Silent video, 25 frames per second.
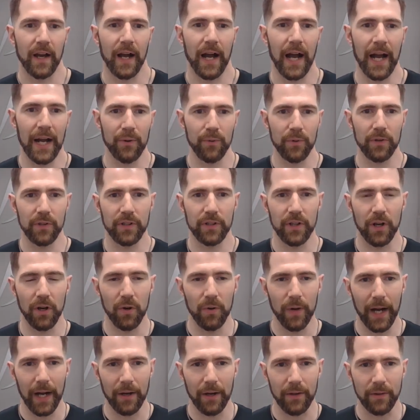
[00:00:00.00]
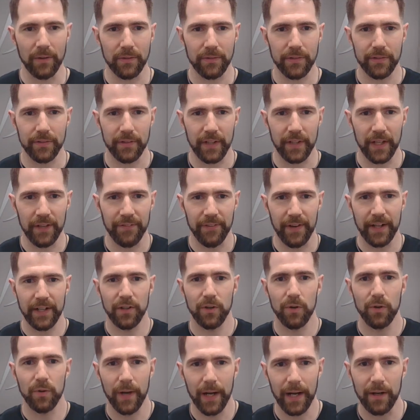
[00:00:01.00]
I will go out. If I
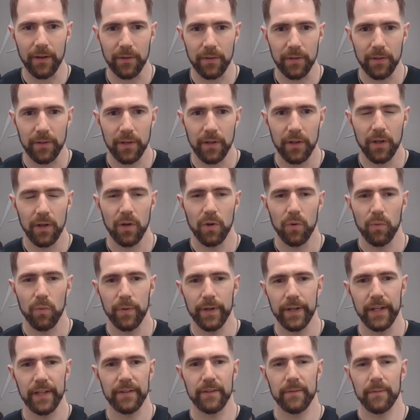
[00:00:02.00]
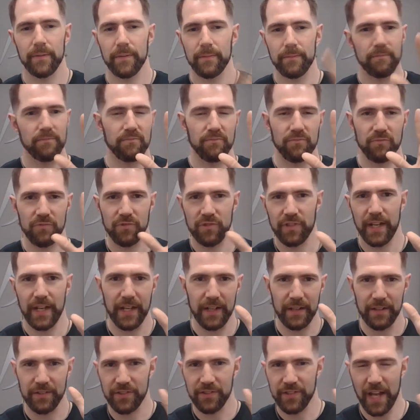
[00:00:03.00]
go out with,
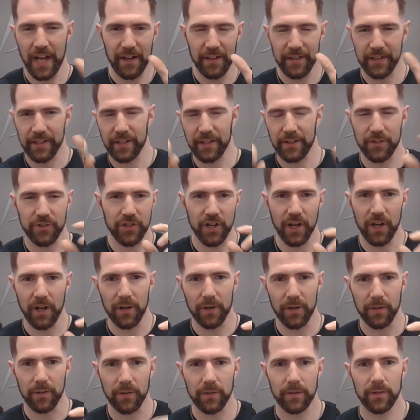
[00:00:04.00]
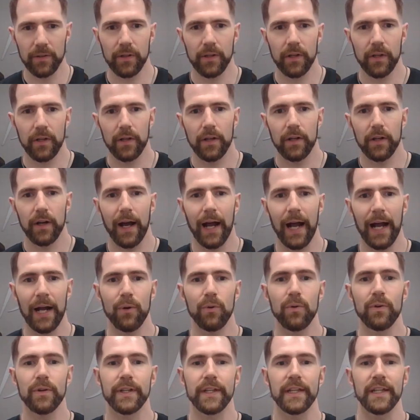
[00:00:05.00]
say, Sally or Joe, I
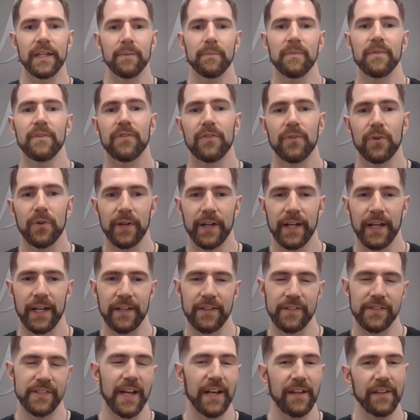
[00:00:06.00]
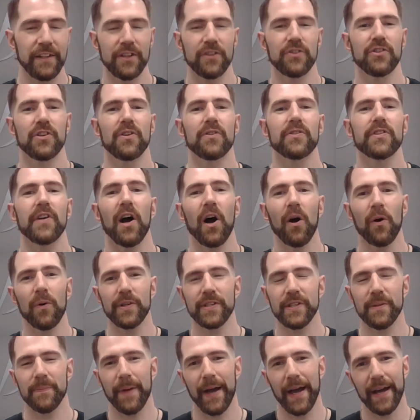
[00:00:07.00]
will eat beforehand. Sally or Joe is
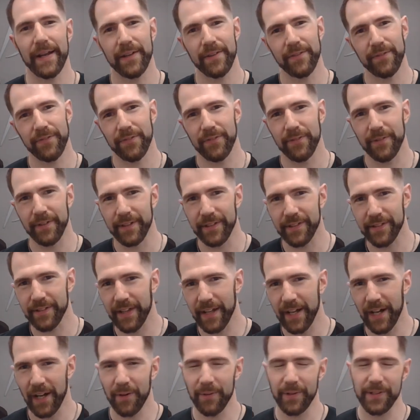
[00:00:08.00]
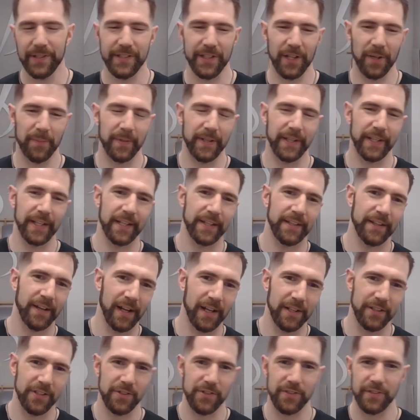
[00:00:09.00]
always a bad influence. They always tell me to get
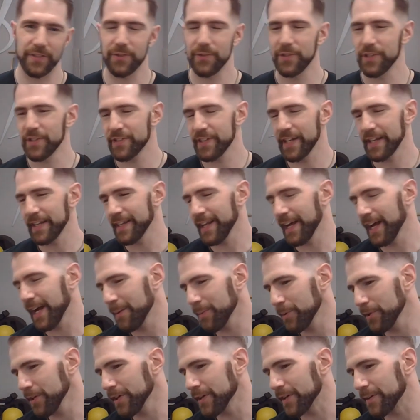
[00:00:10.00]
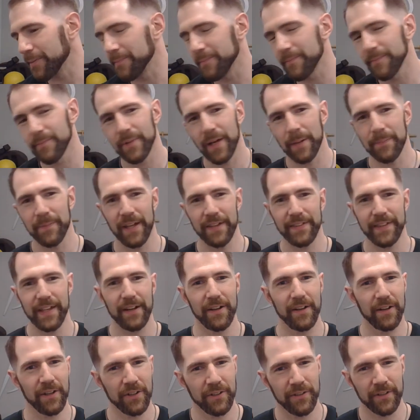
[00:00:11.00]
nachos, and you just say, nah, I'm good. I'm not
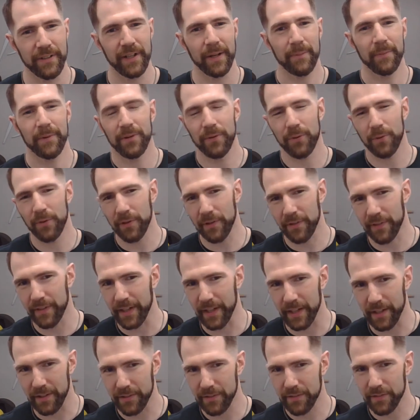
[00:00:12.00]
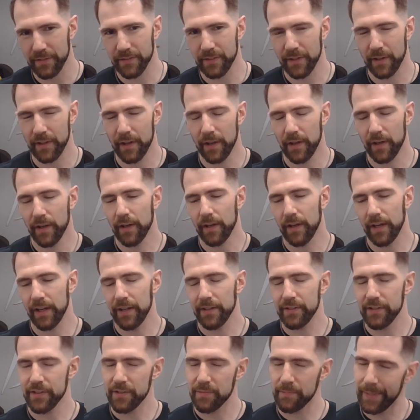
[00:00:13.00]
that hungry. I'm going to order this.
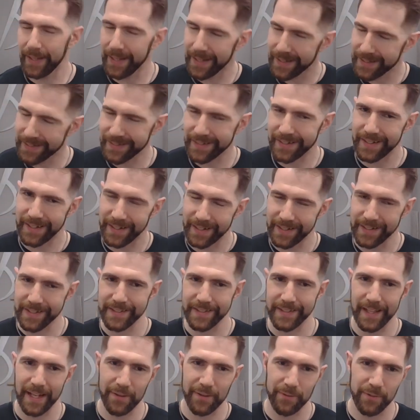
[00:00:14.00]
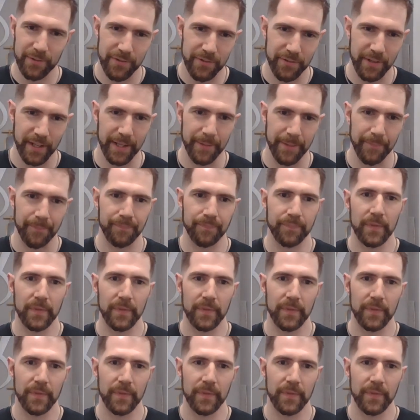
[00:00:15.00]
It just makes it easy, that restraint.